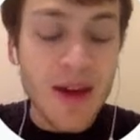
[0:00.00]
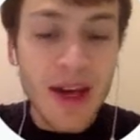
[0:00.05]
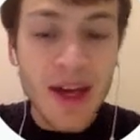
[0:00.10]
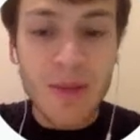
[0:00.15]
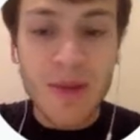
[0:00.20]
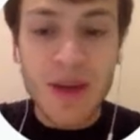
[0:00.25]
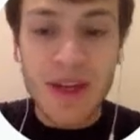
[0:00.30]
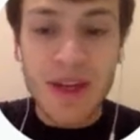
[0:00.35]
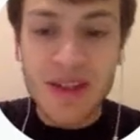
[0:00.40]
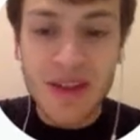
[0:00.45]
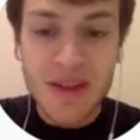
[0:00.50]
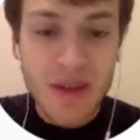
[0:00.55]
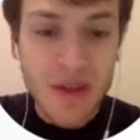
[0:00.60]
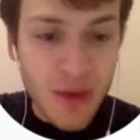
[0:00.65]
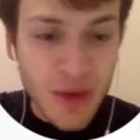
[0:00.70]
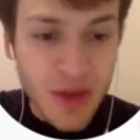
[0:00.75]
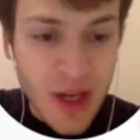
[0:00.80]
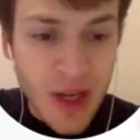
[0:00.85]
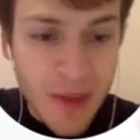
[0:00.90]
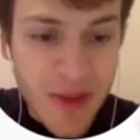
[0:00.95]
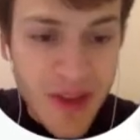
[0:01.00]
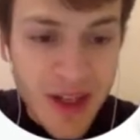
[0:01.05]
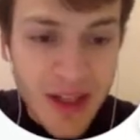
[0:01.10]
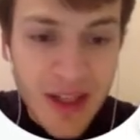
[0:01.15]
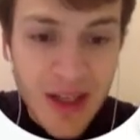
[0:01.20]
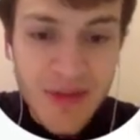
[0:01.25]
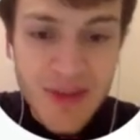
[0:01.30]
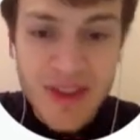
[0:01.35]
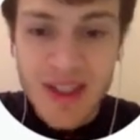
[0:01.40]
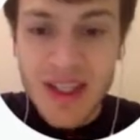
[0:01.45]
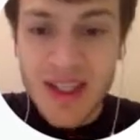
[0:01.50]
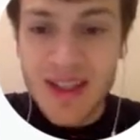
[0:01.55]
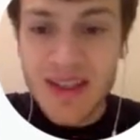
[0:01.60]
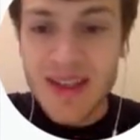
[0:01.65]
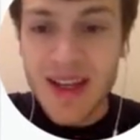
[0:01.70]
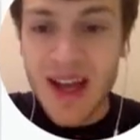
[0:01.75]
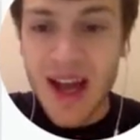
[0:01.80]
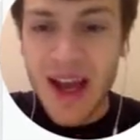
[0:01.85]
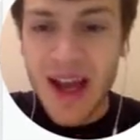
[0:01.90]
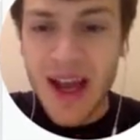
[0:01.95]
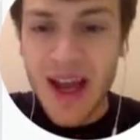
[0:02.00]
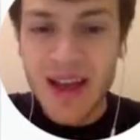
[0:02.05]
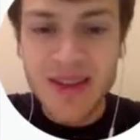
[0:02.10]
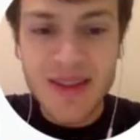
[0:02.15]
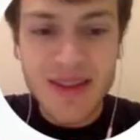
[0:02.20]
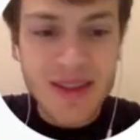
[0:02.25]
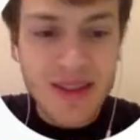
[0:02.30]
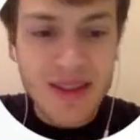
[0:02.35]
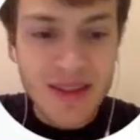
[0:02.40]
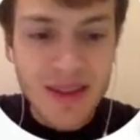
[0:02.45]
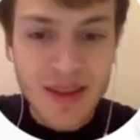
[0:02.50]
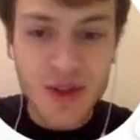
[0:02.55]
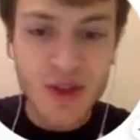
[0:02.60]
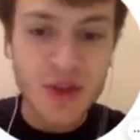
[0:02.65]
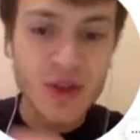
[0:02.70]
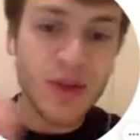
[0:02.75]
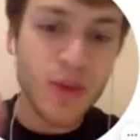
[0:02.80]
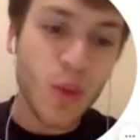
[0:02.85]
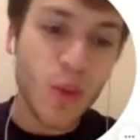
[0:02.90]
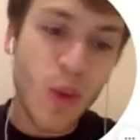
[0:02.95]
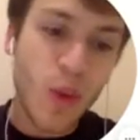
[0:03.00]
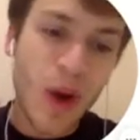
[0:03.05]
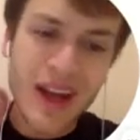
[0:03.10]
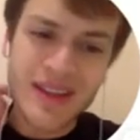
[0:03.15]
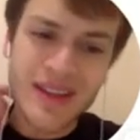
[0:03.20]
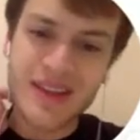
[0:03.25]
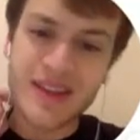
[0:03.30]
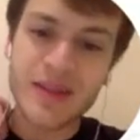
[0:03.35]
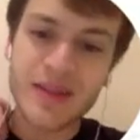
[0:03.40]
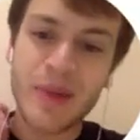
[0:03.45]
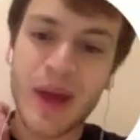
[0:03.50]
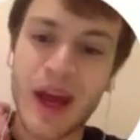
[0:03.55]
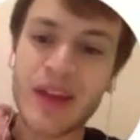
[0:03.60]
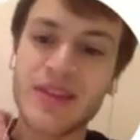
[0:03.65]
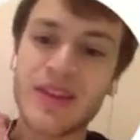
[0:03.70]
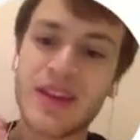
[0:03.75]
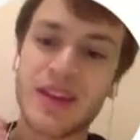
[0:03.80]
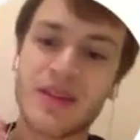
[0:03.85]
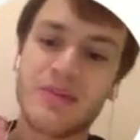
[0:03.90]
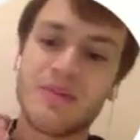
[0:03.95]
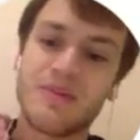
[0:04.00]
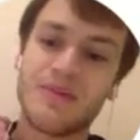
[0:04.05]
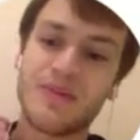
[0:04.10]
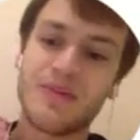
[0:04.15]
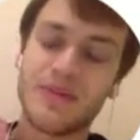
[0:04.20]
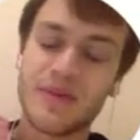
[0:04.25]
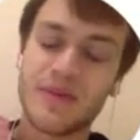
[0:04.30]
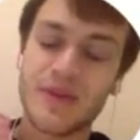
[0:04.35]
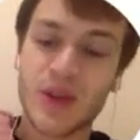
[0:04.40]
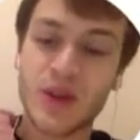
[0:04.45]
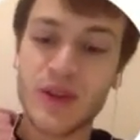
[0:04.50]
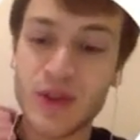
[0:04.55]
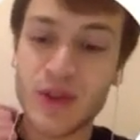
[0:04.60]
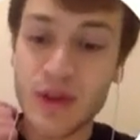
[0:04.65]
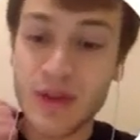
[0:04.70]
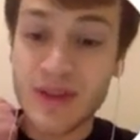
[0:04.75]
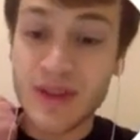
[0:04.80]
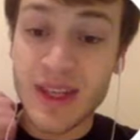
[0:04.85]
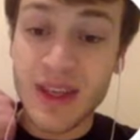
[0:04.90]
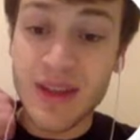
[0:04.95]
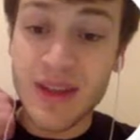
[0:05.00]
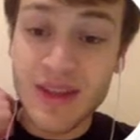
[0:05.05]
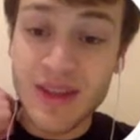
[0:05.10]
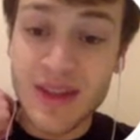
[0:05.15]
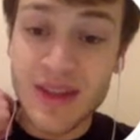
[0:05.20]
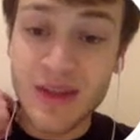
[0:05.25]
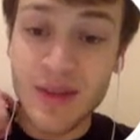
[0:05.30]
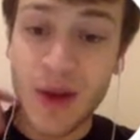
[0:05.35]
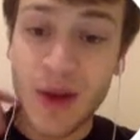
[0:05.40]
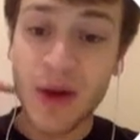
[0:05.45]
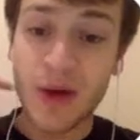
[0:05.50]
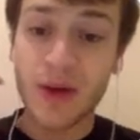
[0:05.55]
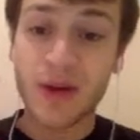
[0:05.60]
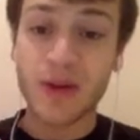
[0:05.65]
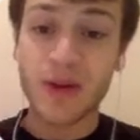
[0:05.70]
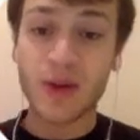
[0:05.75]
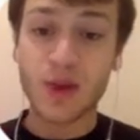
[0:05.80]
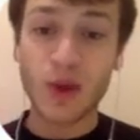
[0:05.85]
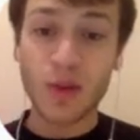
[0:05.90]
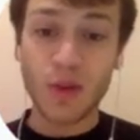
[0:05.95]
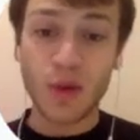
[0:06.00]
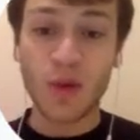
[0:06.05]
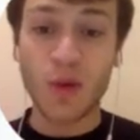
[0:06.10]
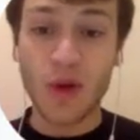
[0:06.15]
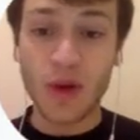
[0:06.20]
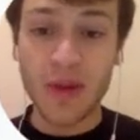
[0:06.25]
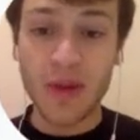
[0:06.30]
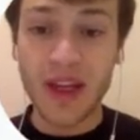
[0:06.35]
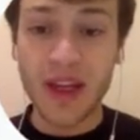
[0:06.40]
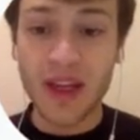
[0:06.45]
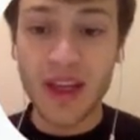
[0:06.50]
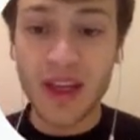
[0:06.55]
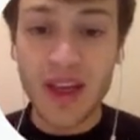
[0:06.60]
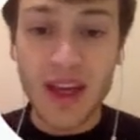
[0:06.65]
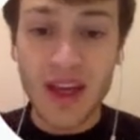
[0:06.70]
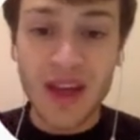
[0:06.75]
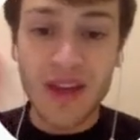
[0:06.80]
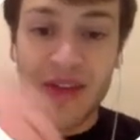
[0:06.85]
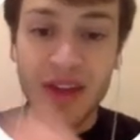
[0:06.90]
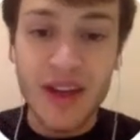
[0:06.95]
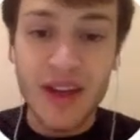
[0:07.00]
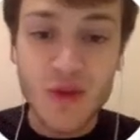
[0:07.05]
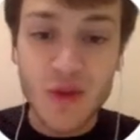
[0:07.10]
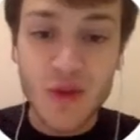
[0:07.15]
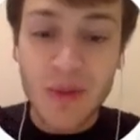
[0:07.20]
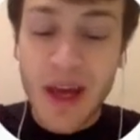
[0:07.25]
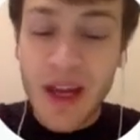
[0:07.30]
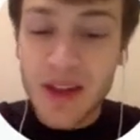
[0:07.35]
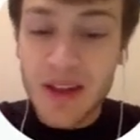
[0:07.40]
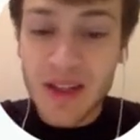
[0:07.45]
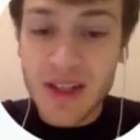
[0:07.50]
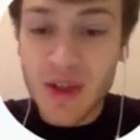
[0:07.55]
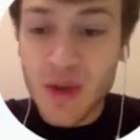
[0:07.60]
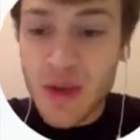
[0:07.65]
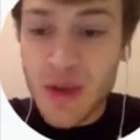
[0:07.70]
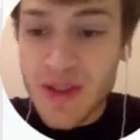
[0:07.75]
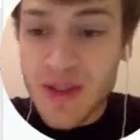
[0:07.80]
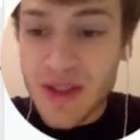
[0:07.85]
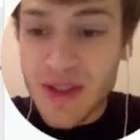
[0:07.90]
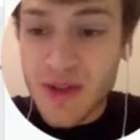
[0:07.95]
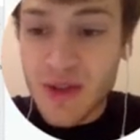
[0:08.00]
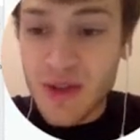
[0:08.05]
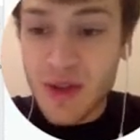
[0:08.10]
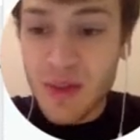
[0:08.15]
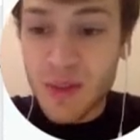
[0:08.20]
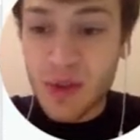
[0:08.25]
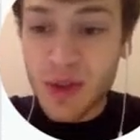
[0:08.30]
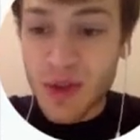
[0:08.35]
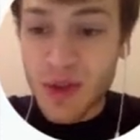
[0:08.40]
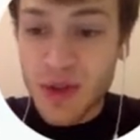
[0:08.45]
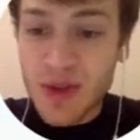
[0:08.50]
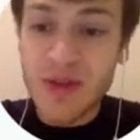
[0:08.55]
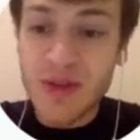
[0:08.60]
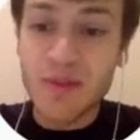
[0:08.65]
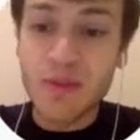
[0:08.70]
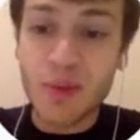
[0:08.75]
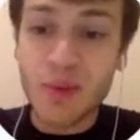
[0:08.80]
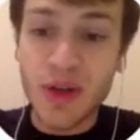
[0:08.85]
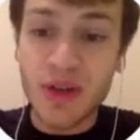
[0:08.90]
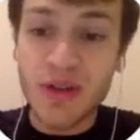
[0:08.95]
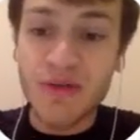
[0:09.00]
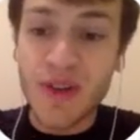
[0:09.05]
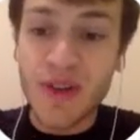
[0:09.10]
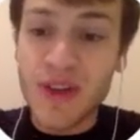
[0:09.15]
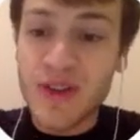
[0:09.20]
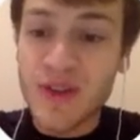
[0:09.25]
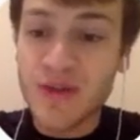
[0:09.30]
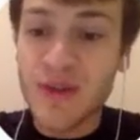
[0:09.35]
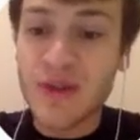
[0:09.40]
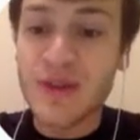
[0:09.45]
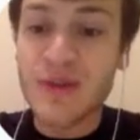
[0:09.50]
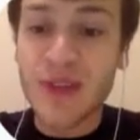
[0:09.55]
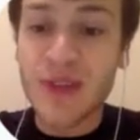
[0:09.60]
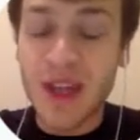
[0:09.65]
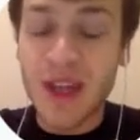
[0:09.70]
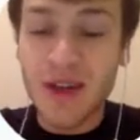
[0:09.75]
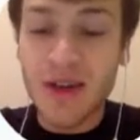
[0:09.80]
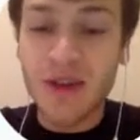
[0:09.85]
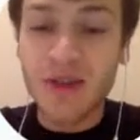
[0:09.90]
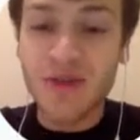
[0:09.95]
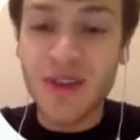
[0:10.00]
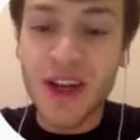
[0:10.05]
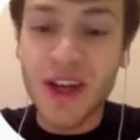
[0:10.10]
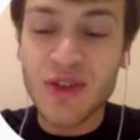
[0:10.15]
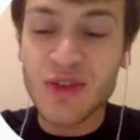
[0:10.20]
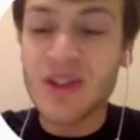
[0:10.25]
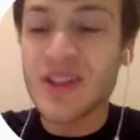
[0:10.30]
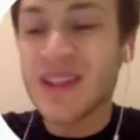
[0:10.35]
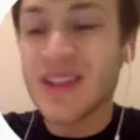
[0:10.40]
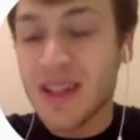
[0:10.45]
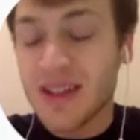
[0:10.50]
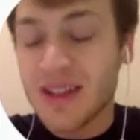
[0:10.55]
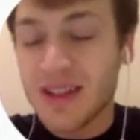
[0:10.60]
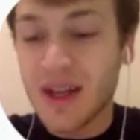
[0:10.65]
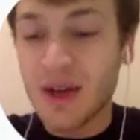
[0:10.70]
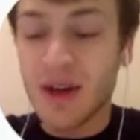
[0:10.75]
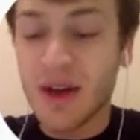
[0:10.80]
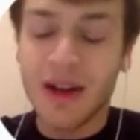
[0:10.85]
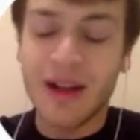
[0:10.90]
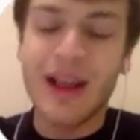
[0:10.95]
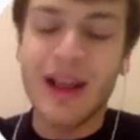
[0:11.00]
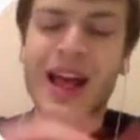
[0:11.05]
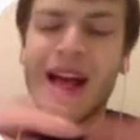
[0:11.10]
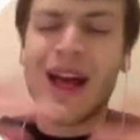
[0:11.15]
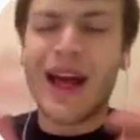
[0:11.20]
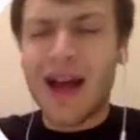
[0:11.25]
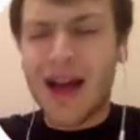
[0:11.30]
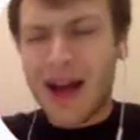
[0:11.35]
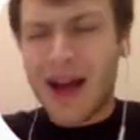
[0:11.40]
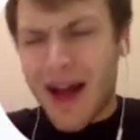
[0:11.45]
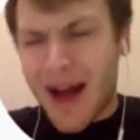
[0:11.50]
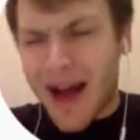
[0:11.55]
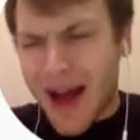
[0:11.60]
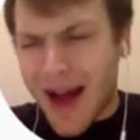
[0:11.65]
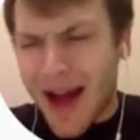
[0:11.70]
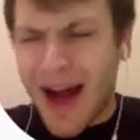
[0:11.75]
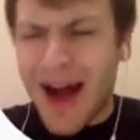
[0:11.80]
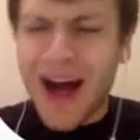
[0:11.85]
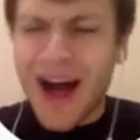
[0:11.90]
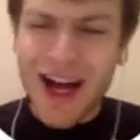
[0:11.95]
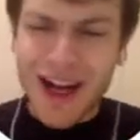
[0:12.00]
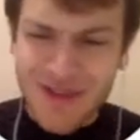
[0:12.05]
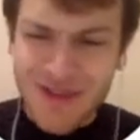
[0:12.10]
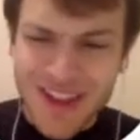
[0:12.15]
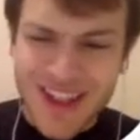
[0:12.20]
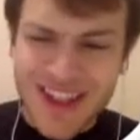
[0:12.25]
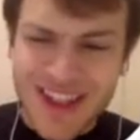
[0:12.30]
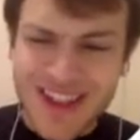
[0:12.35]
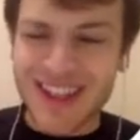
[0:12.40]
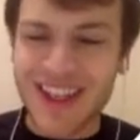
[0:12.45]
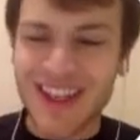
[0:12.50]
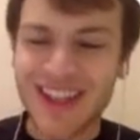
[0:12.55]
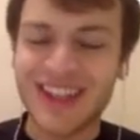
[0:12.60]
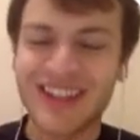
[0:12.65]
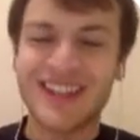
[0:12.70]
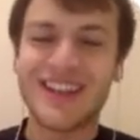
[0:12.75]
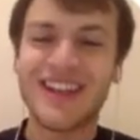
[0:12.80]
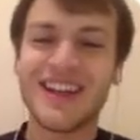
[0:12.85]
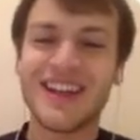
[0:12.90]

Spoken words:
And then the third comment that I left is I asked the student, why is this a bad thing? So the student said, this is about global warming that is dramatically increasing due to pollution, burning fossil fuels, mechanical factories, etc. Obviously,